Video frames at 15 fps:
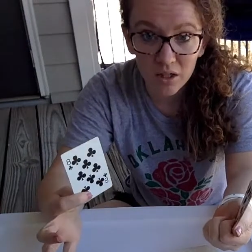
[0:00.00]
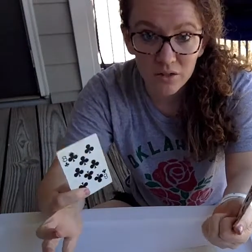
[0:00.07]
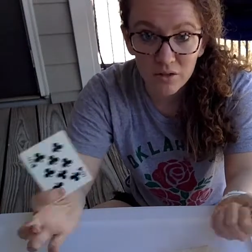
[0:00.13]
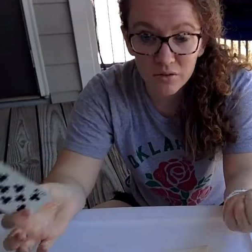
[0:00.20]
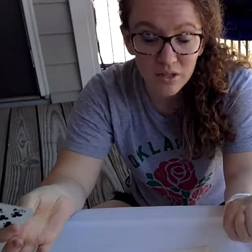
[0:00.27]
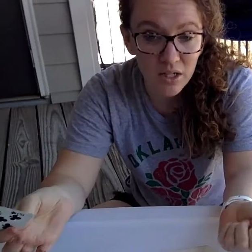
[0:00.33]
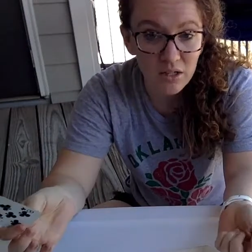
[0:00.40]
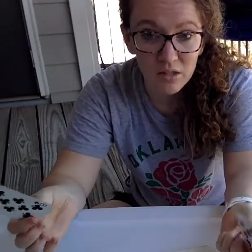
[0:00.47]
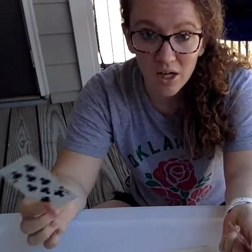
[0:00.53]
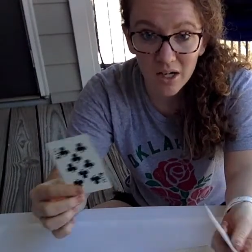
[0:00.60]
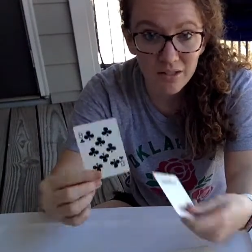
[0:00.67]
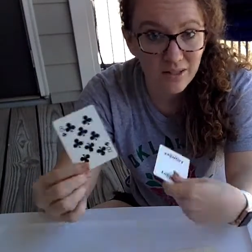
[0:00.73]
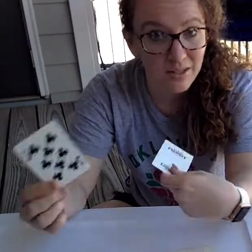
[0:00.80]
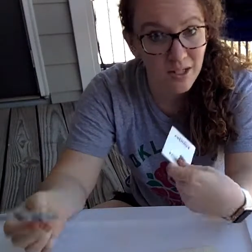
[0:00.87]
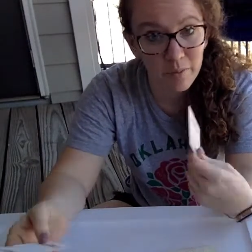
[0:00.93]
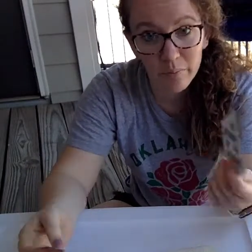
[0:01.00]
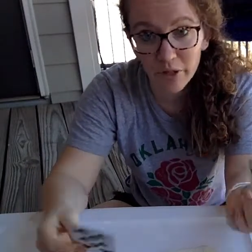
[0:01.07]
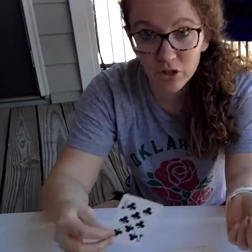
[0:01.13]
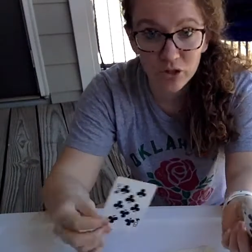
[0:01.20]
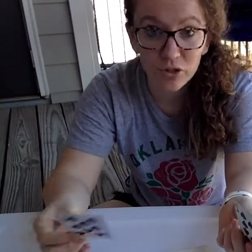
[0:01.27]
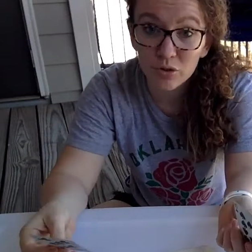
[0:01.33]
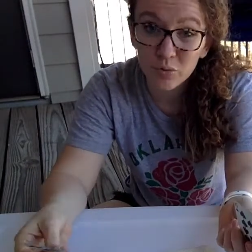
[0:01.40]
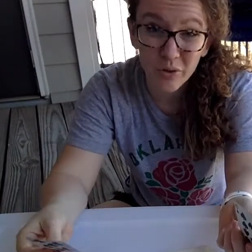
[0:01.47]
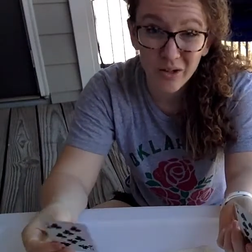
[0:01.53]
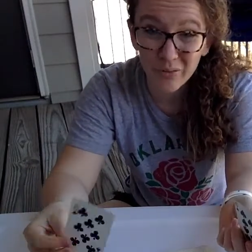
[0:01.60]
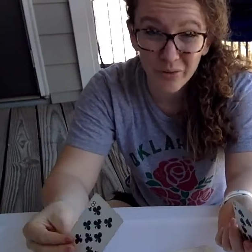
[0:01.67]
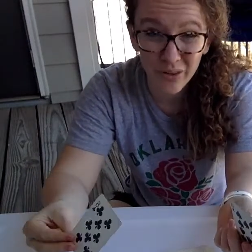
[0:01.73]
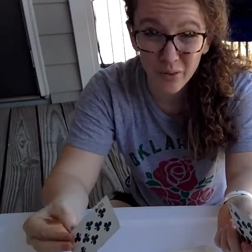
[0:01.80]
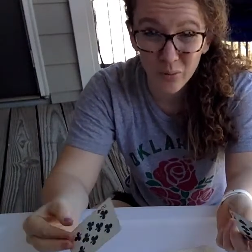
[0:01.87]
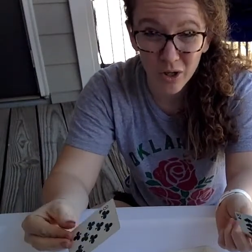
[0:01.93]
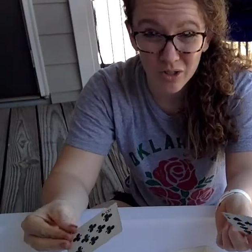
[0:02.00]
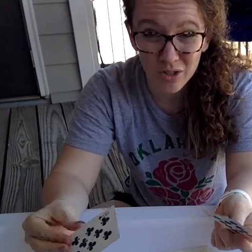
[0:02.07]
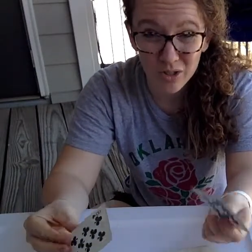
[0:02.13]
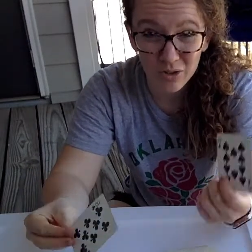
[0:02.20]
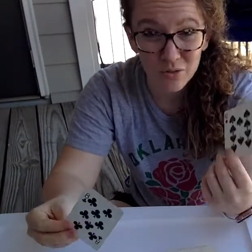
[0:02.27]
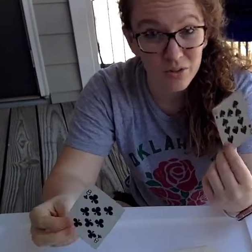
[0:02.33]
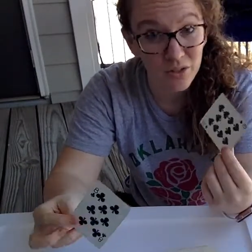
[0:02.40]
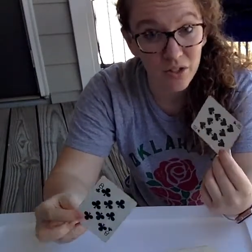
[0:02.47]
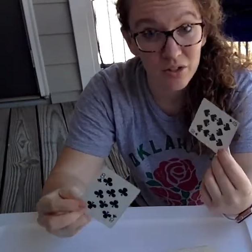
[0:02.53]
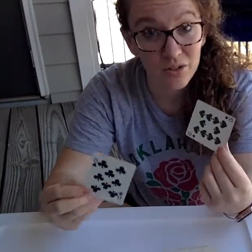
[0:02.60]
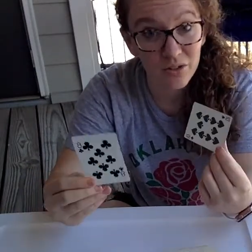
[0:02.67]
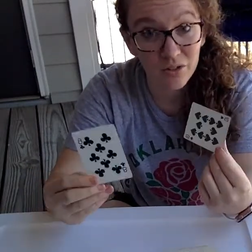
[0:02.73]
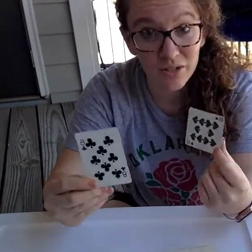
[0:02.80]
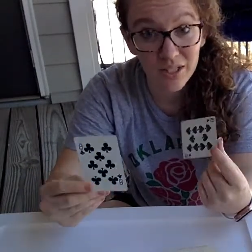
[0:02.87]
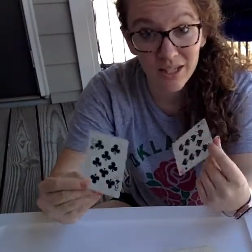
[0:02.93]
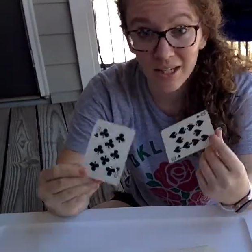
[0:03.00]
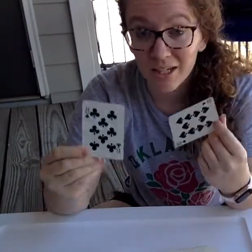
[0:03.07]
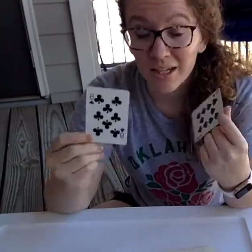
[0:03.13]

So 10 dots, 10 pictures, whatever they want to do as long as there's 10.